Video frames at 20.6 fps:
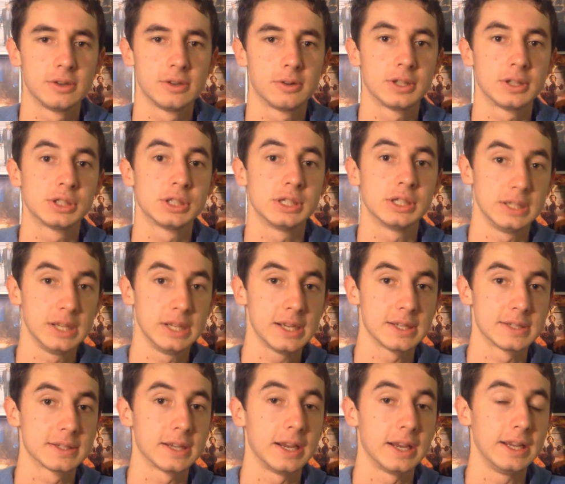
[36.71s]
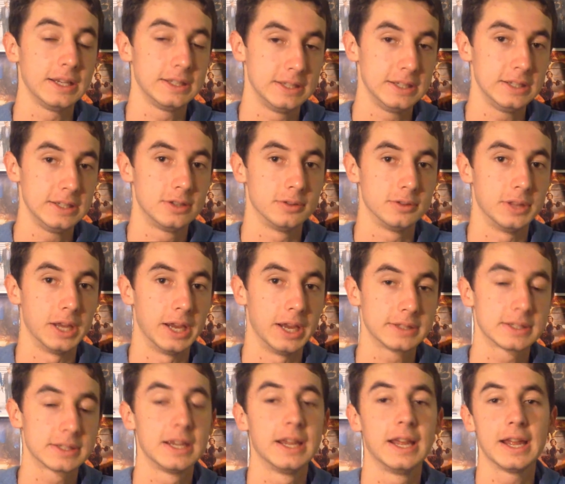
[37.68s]
your question, yes, I did do
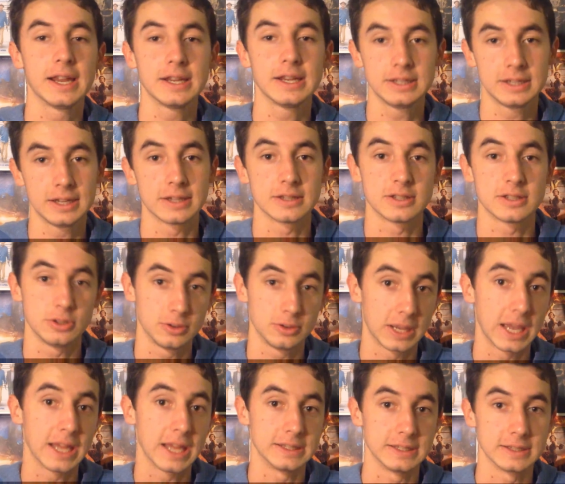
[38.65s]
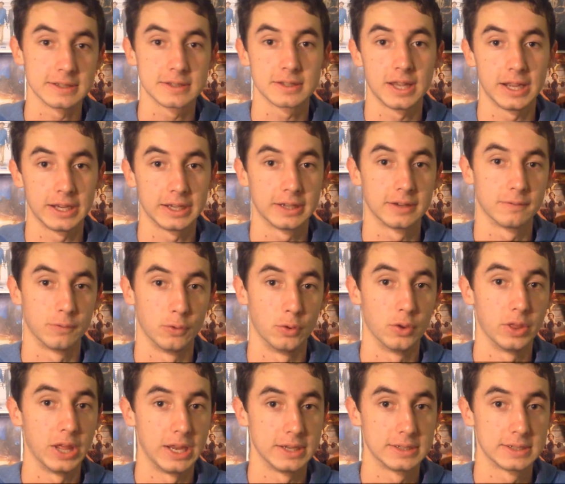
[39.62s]
that. And yes, you can dislike it
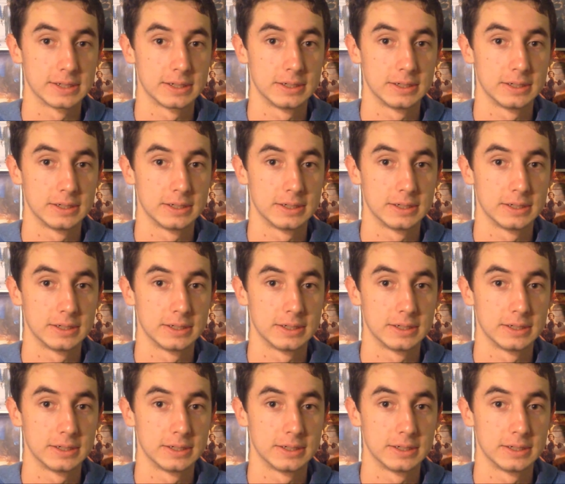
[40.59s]
for that.